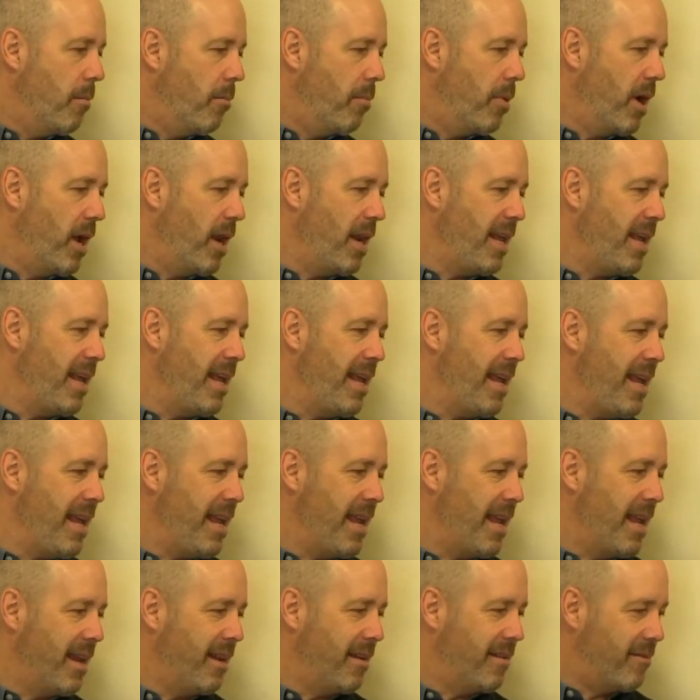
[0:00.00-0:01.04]
but
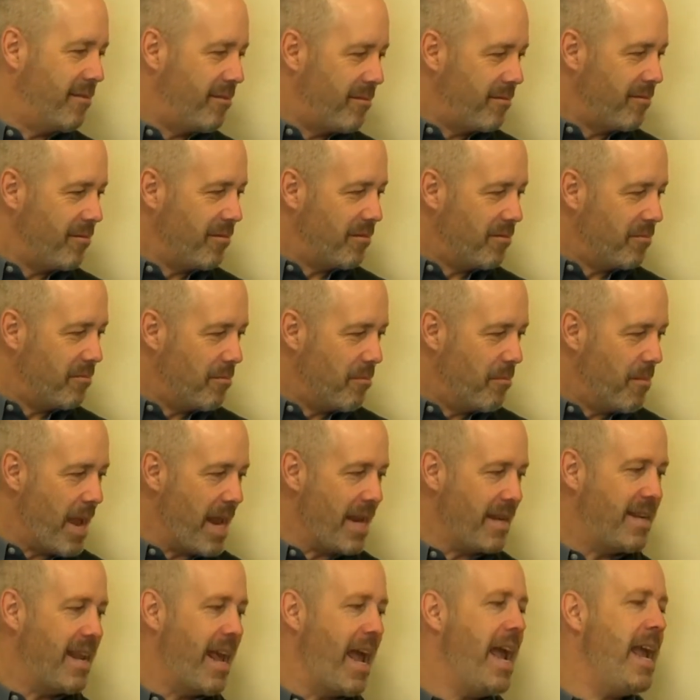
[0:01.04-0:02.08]
in
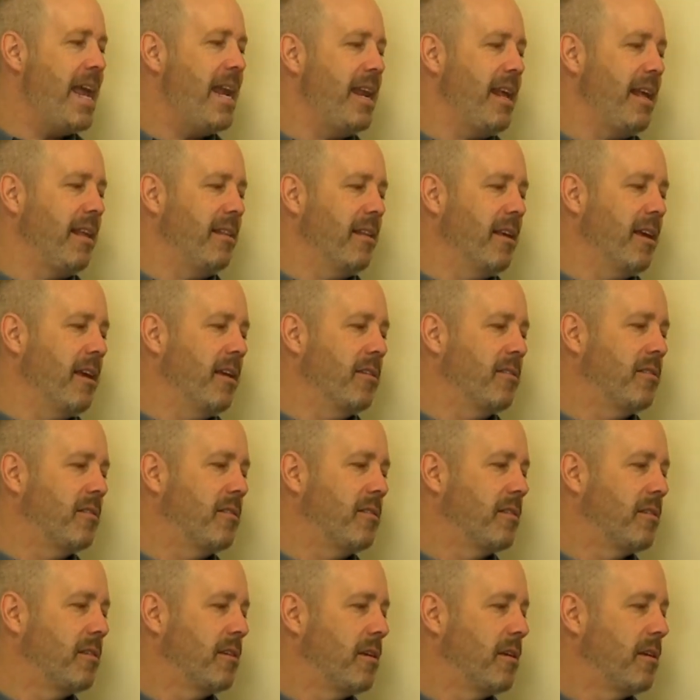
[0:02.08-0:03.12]
maintaining
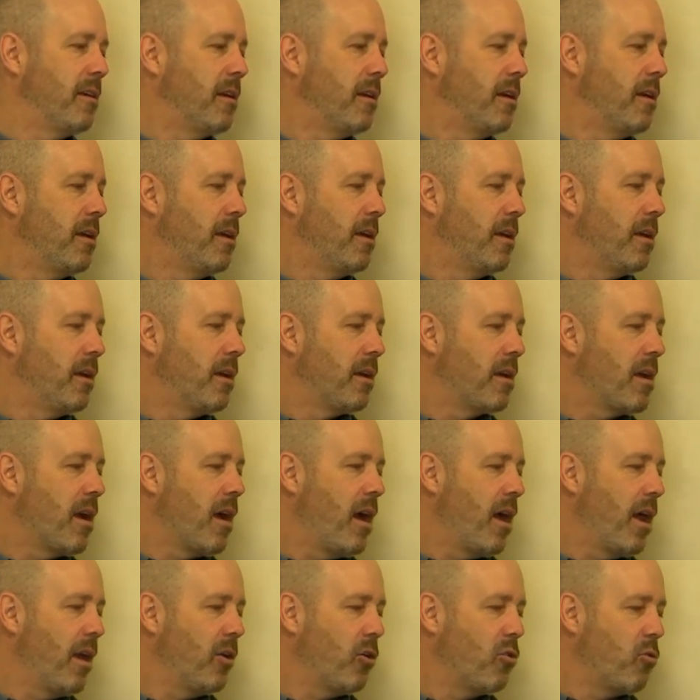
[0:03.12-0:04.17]
this,
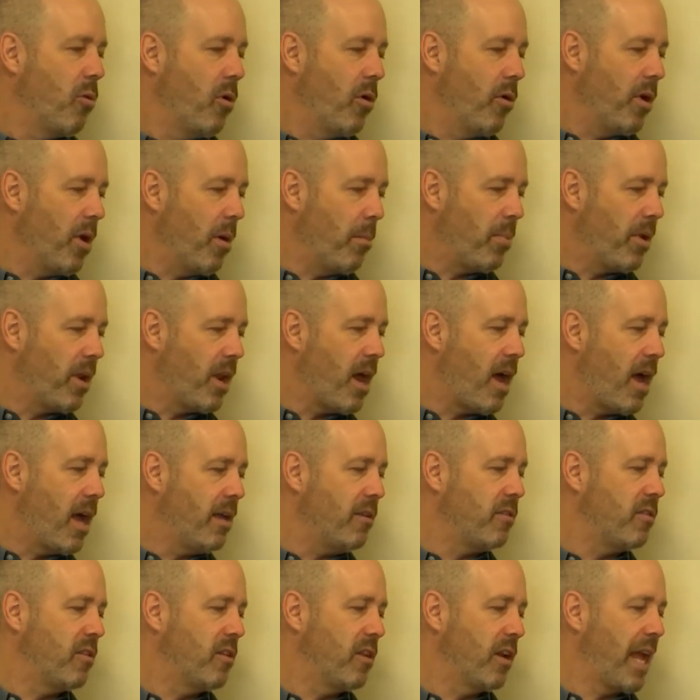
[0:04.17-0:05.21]
Kant, quote,
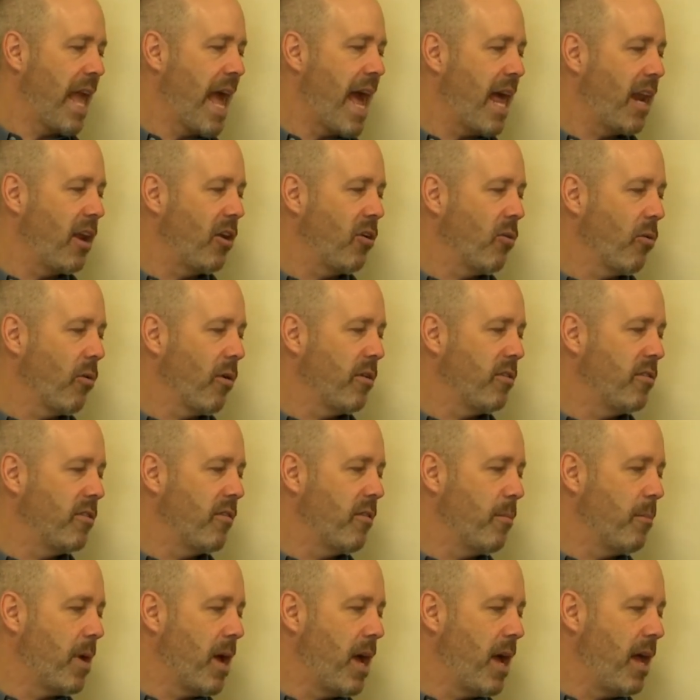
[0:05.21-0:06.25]
applies the categories
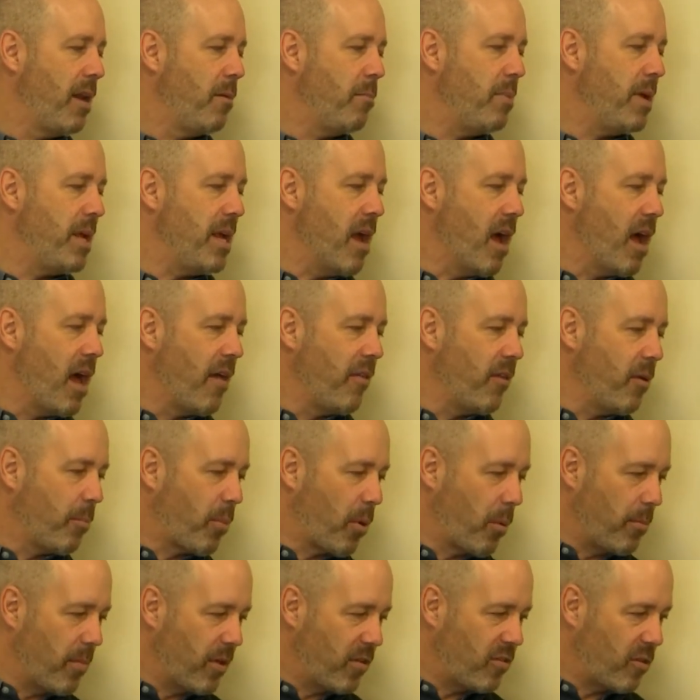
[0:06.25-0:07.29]
of the mind beyond the
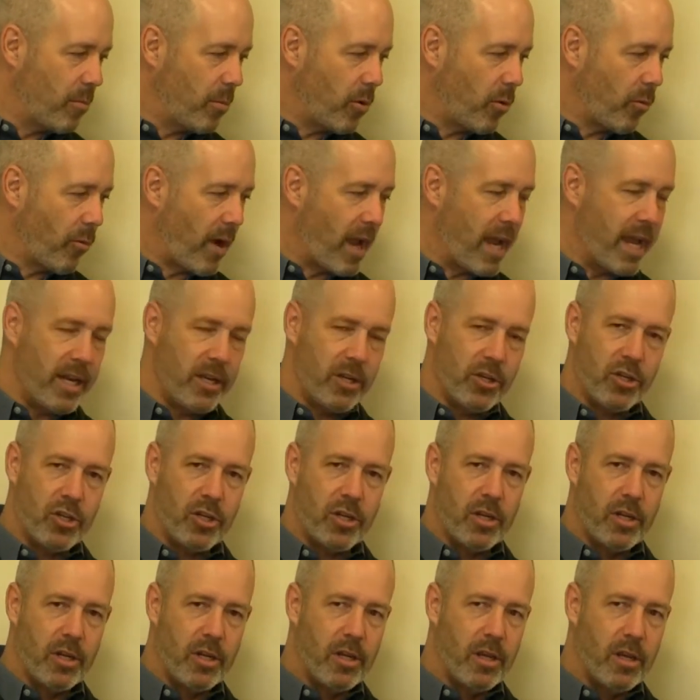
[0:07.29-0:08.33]
permissible
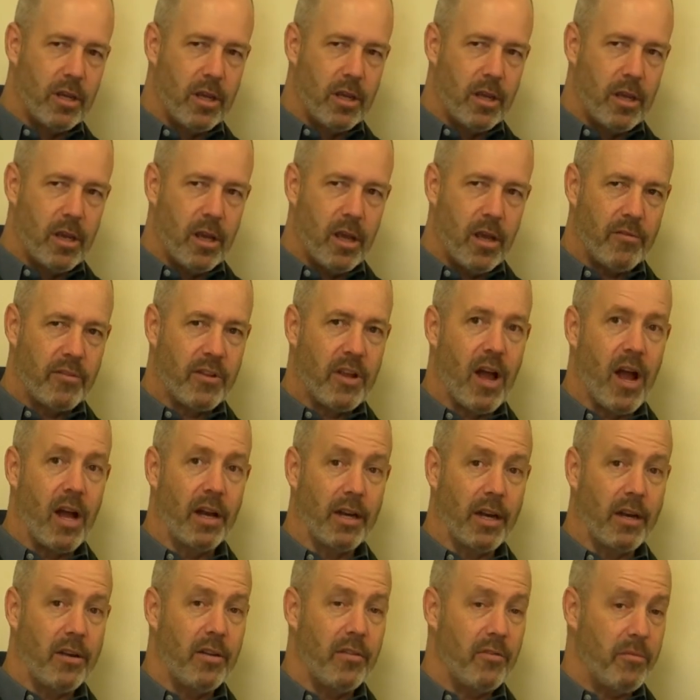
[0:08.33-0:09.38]
range of
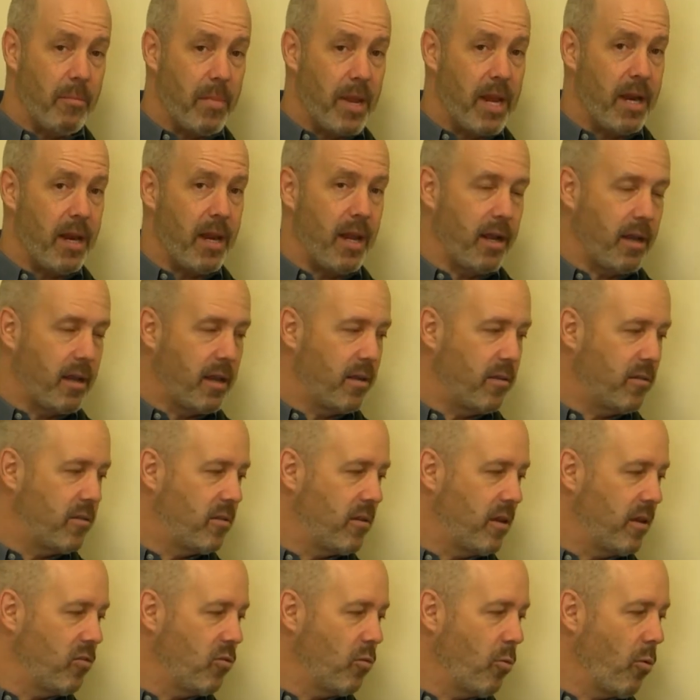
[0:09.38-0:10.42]
cognitive meaning, as,
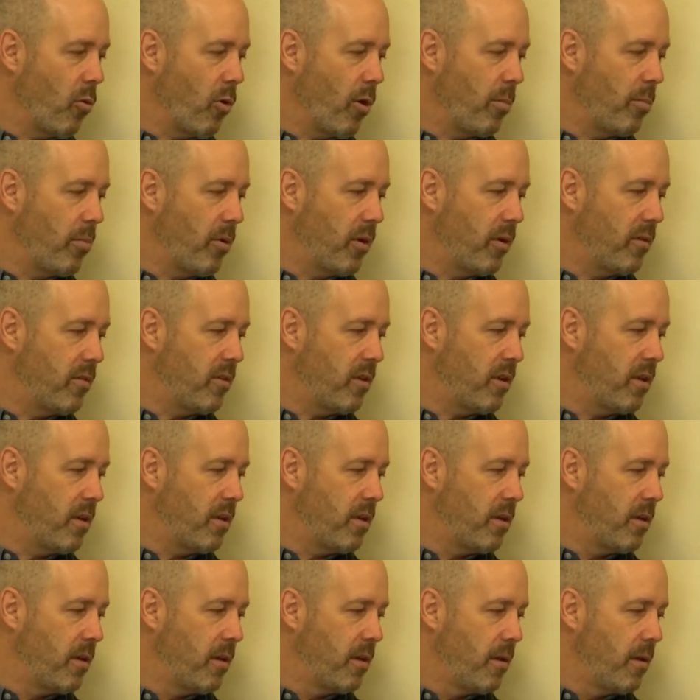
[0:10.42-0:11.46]
as Ward puts it.
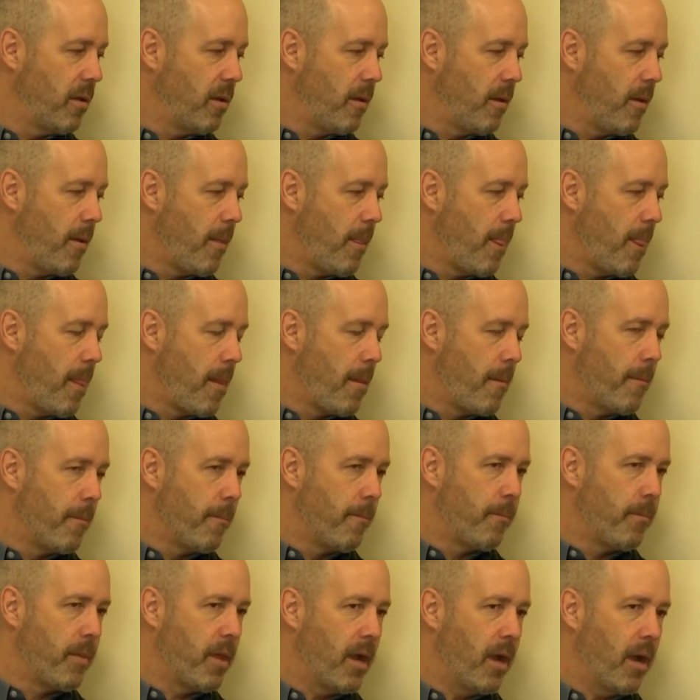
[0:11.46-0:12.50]

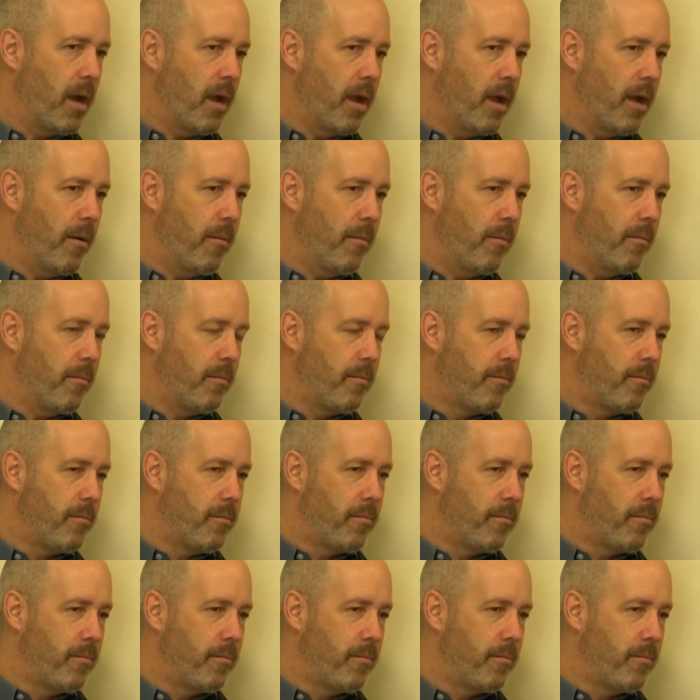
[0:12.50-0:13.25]
Um,